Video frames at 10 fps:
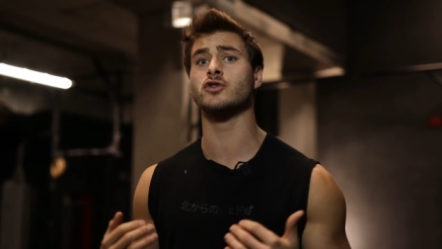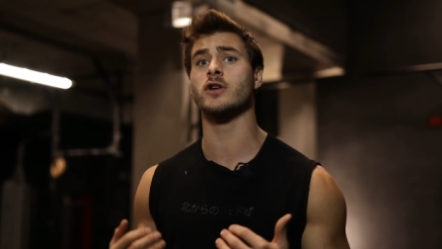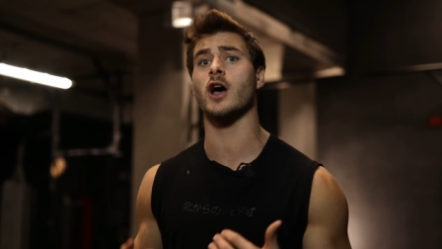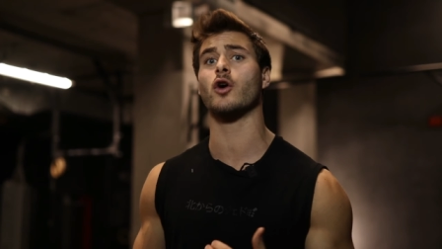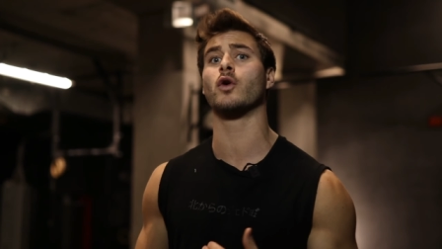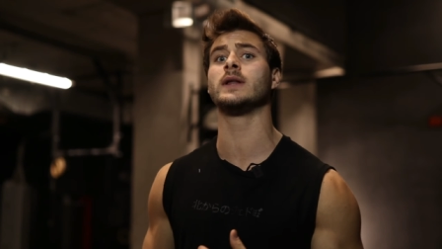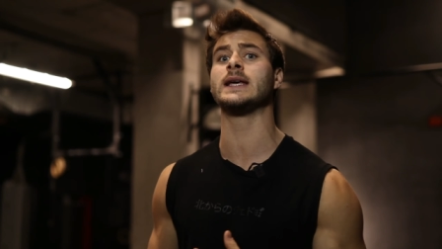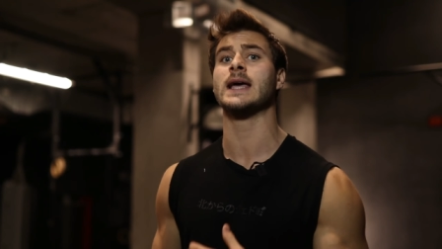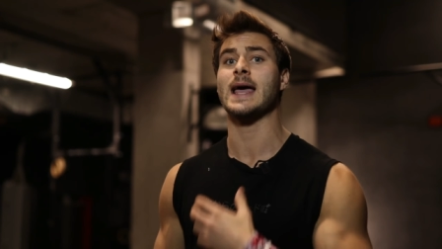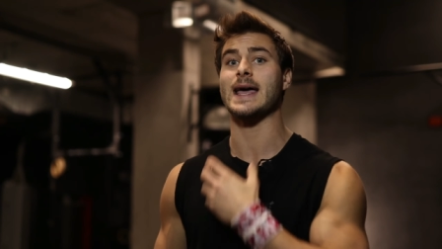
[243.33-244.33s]
to not
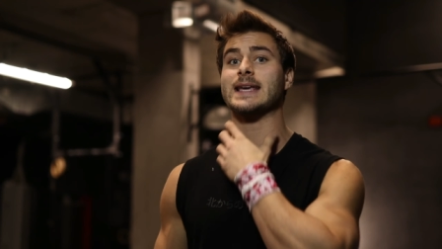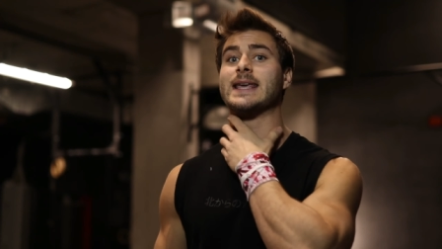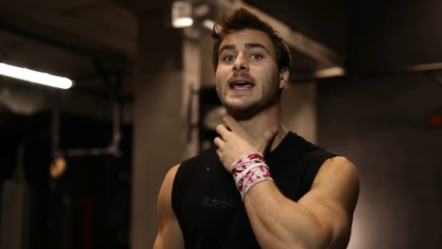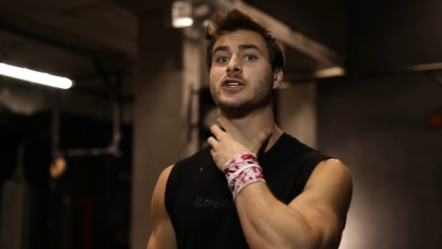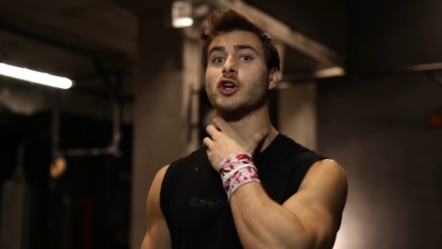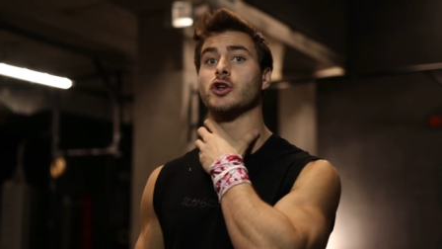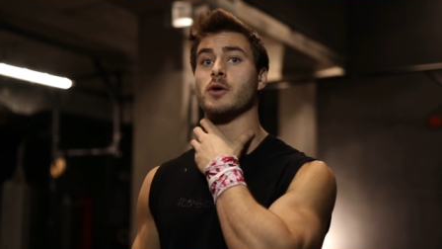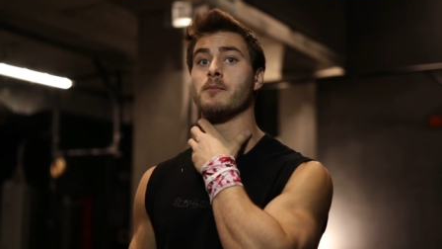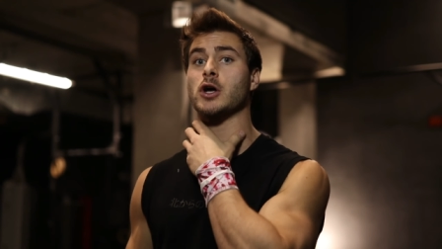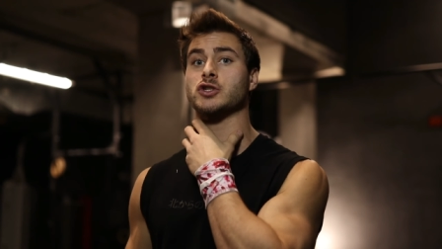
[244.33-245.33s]
only engage
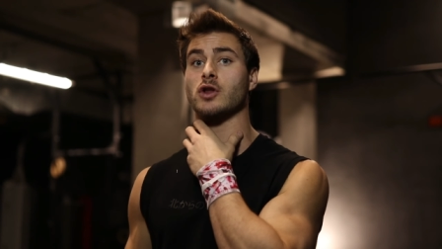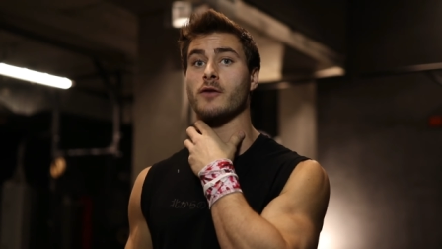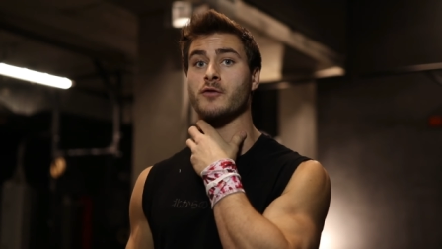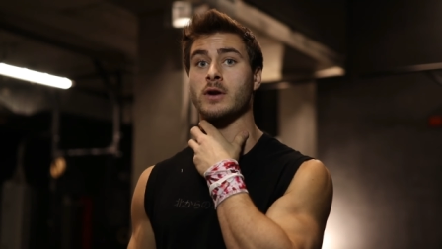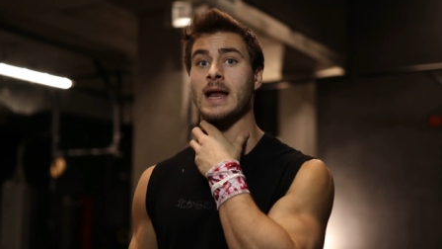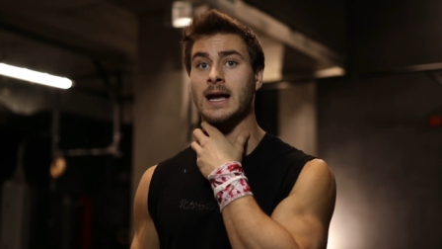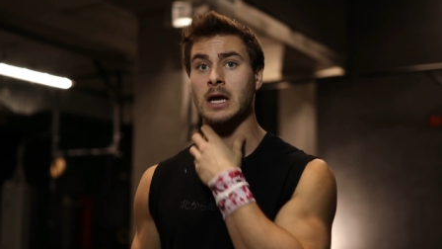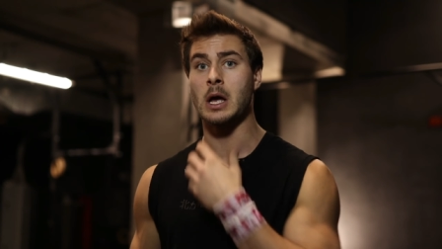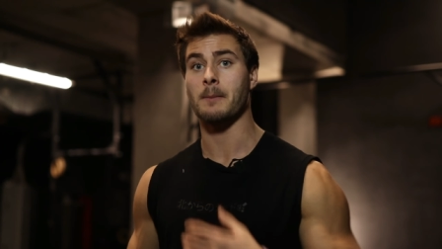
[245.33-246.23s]
the muscle of your neck,